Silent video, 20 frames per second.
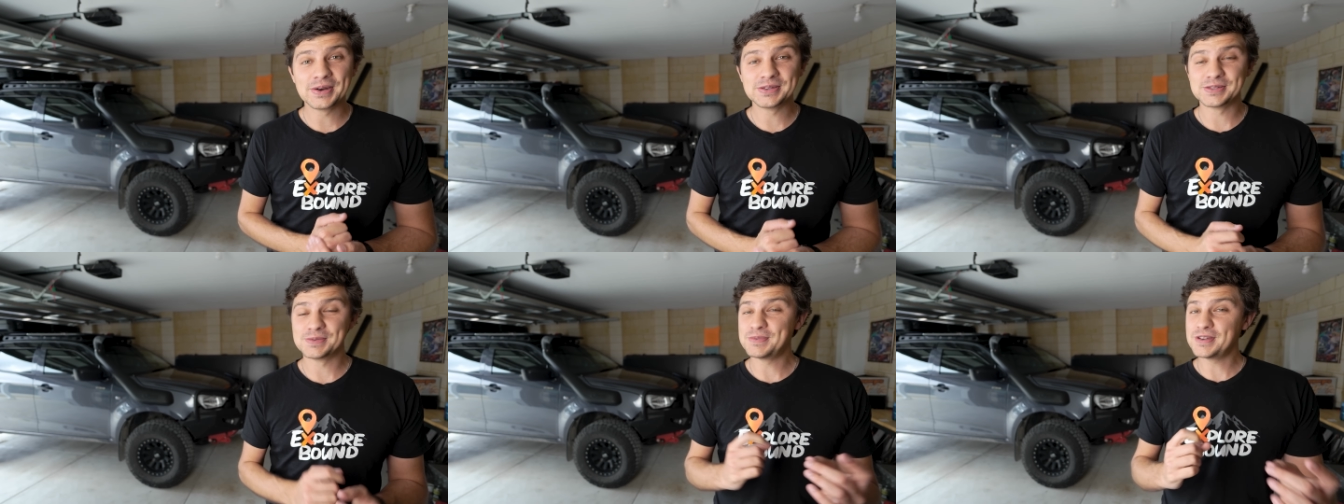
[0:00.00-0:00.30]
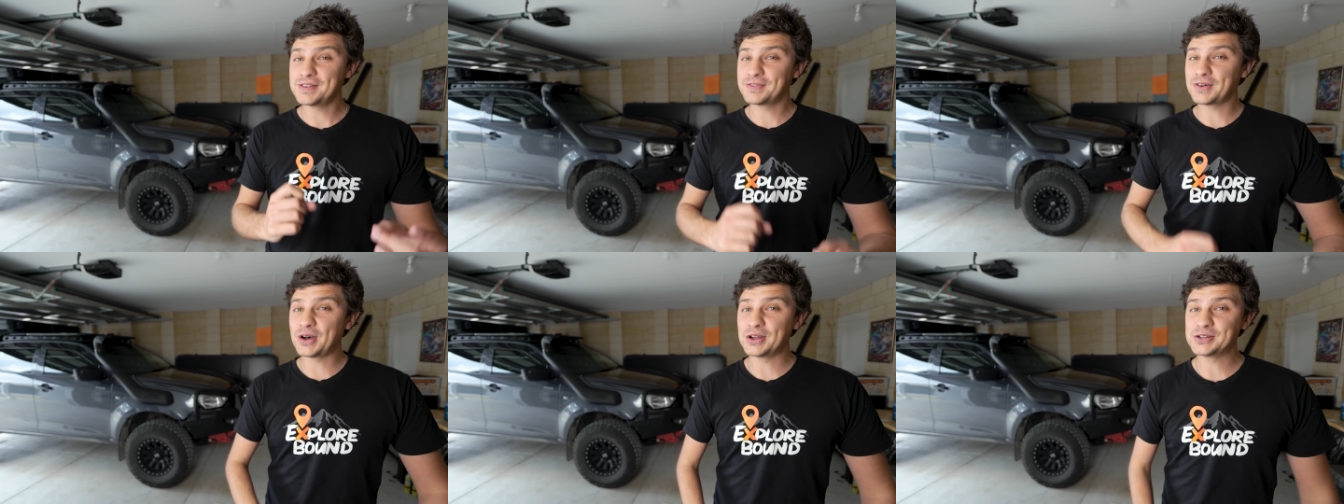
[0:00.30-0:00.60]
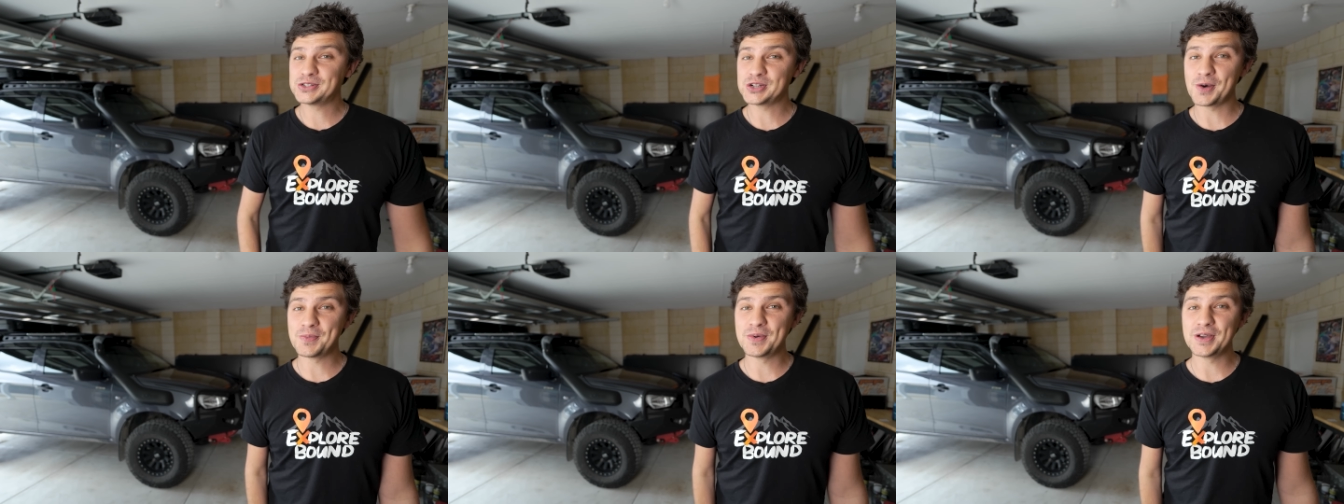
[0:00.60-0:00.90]
is a bit of a hot
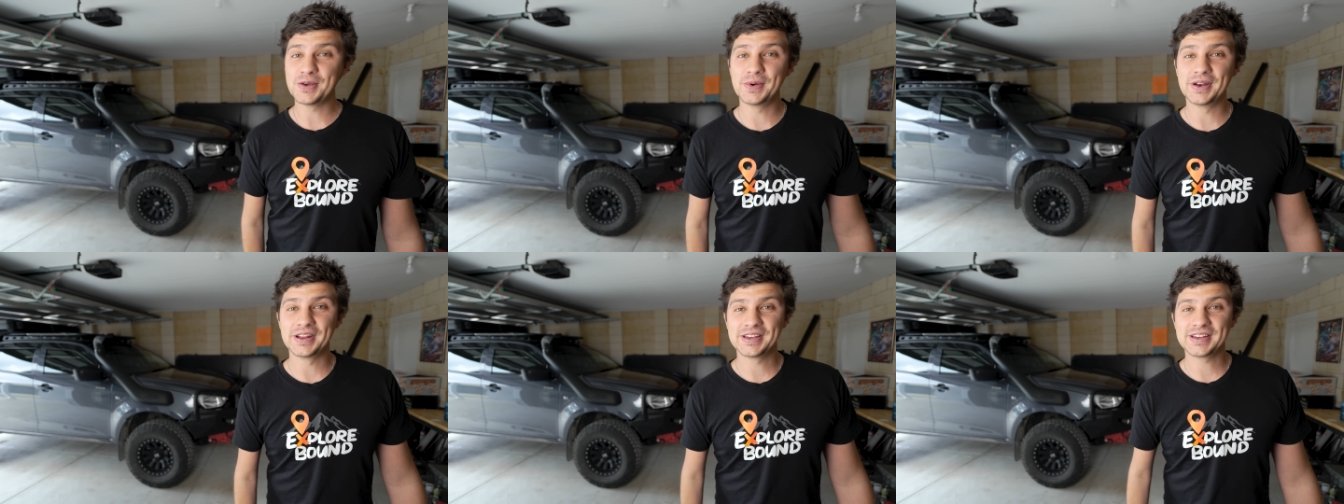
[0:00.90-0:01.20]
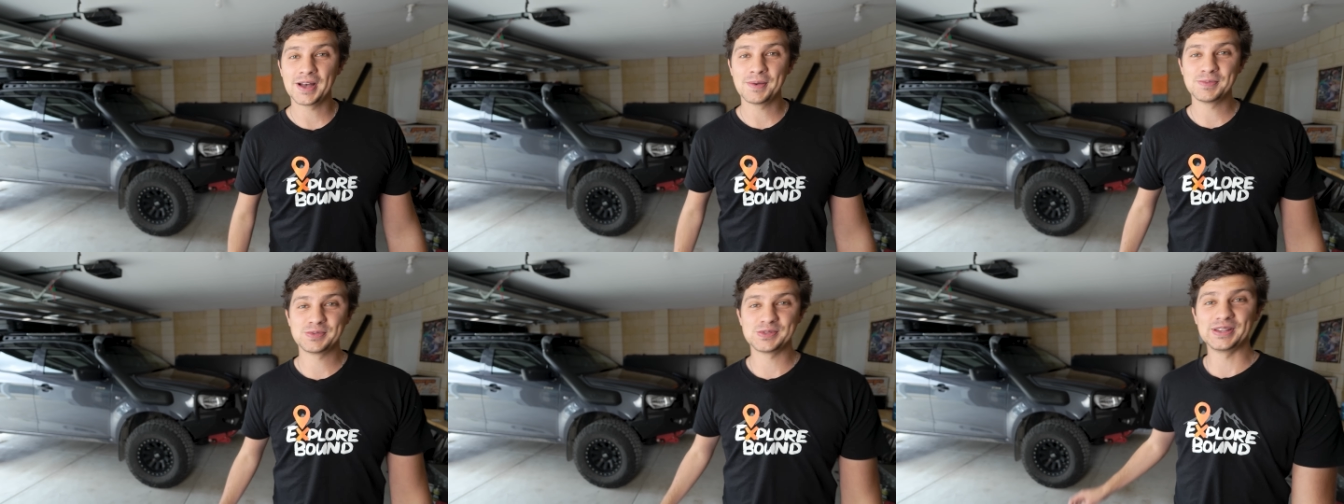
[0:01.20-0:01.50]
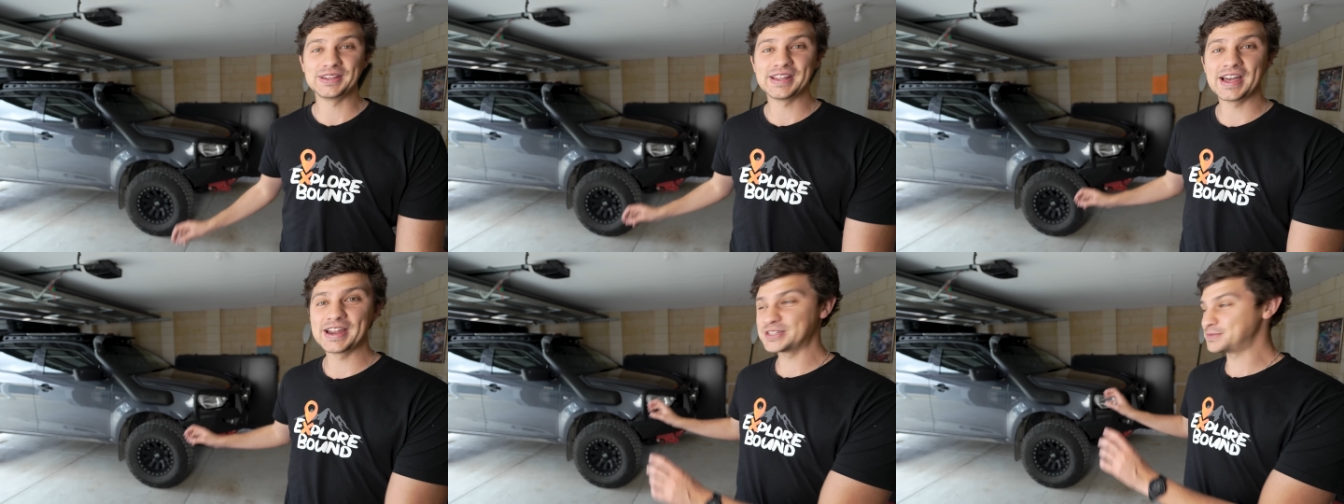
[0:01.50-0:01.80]
topic when it comes to the
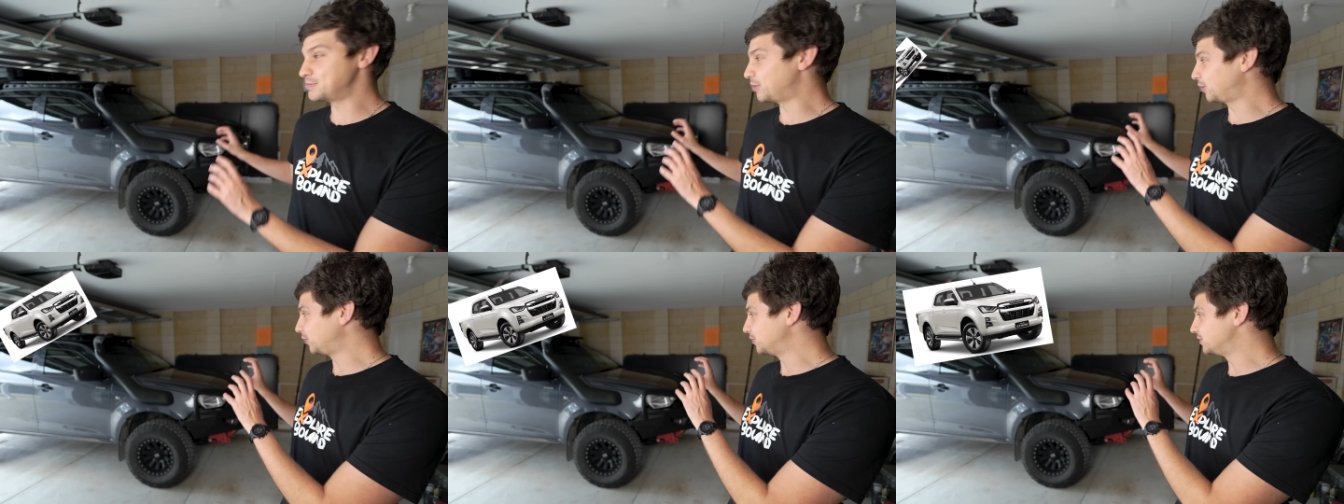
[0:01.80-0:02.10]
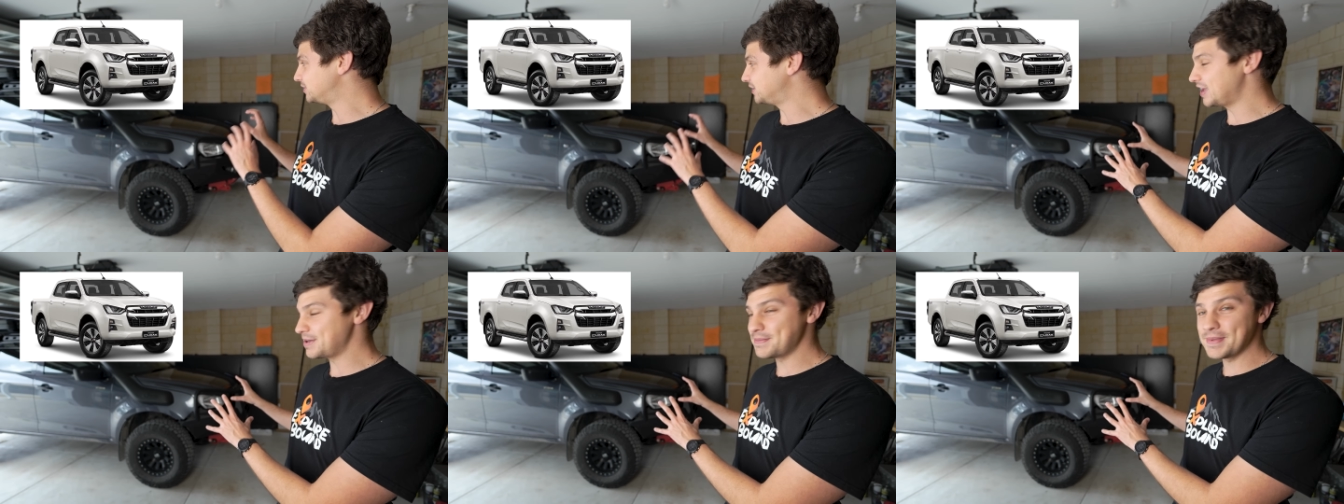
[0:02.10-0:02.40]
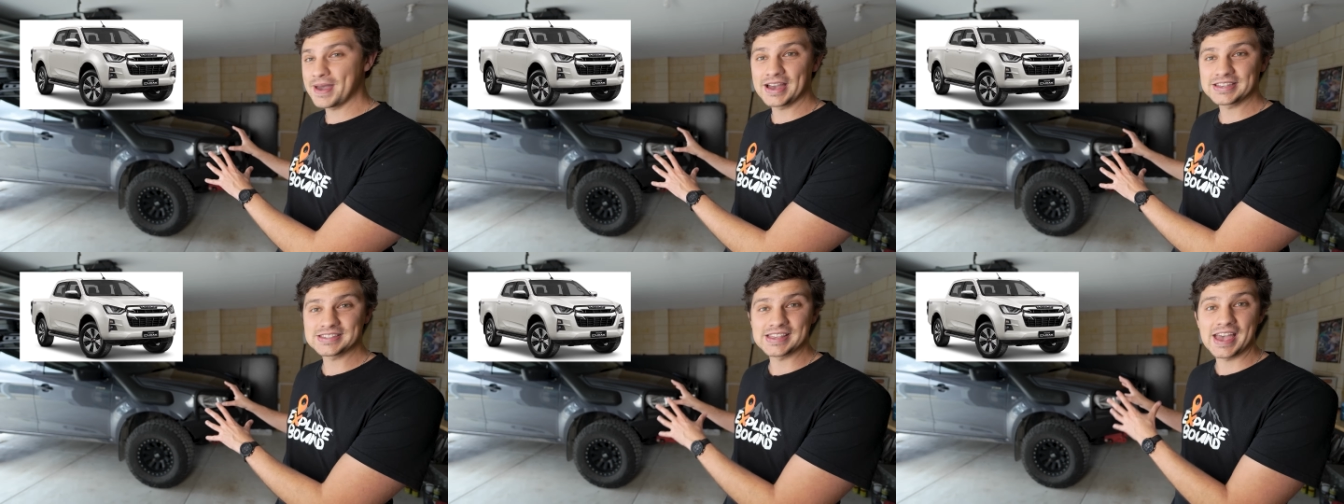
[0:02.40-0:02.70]
latest model DMAX